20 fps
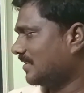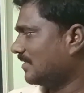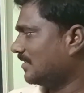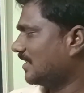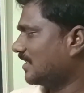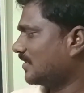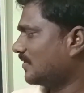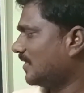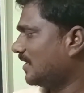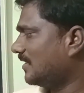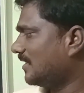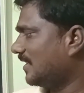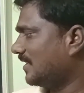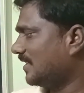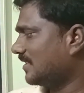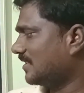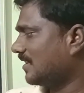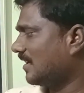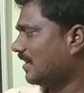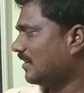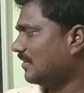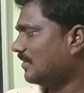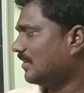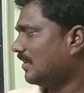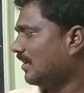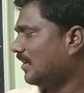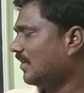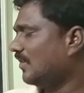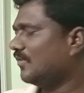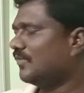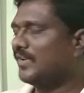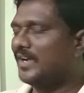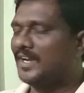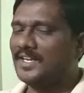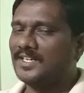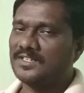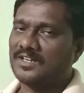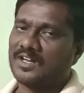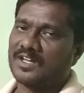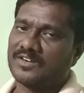That's why that is called
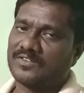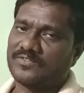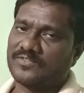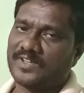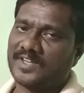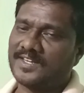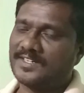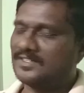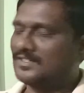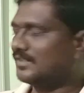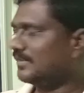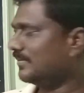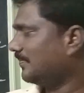fight or flight